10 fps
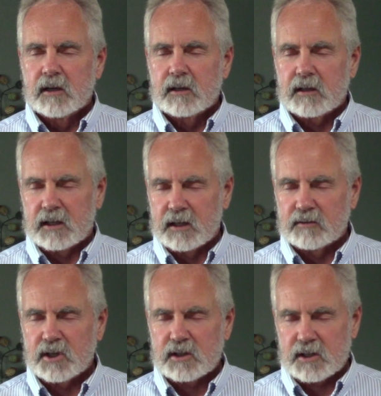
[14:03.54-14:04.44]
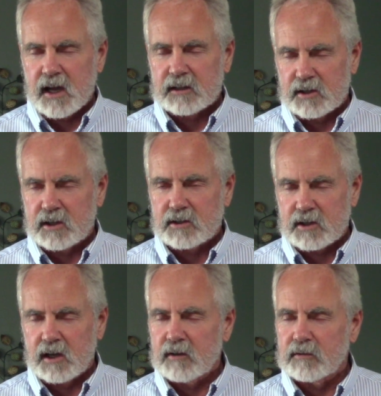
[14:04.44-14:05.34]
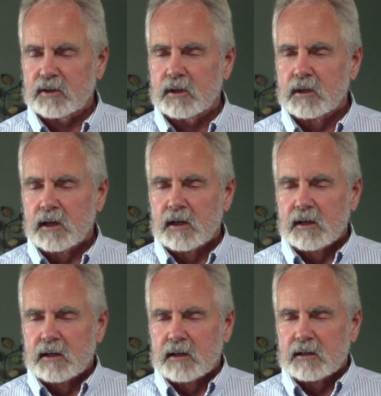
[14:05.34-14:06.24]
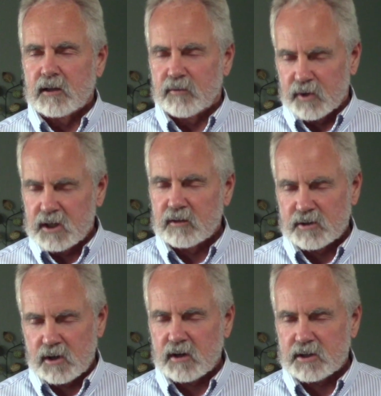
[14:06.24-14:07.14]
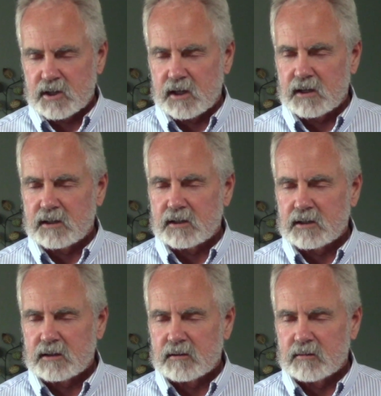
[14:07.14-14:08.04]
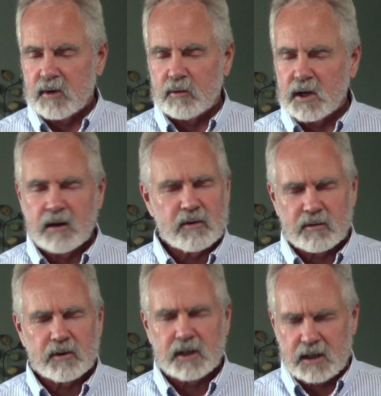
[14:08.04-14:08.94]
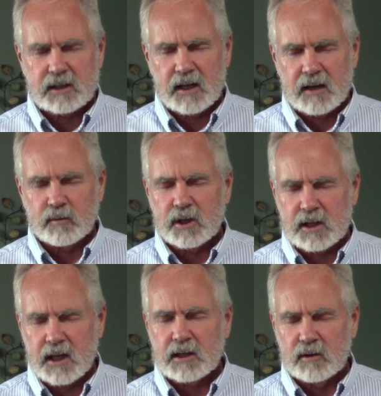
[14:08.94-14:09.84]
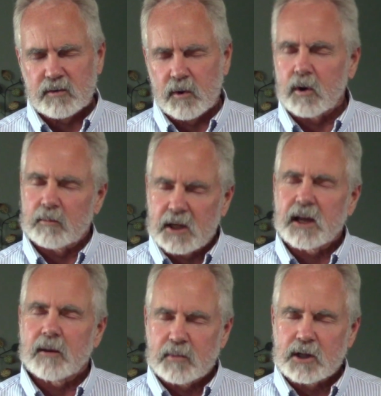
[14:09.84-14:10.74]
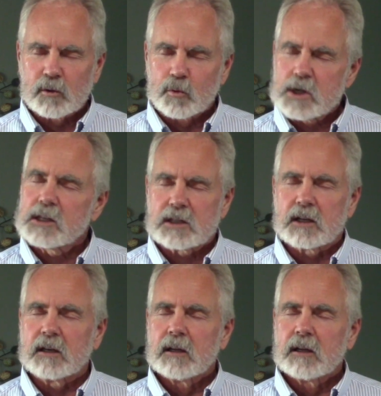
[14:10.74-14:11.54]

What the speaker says: that gives us access to heaven, that forgives our sins. May we never forget that. And we thank you for it. May that be the reason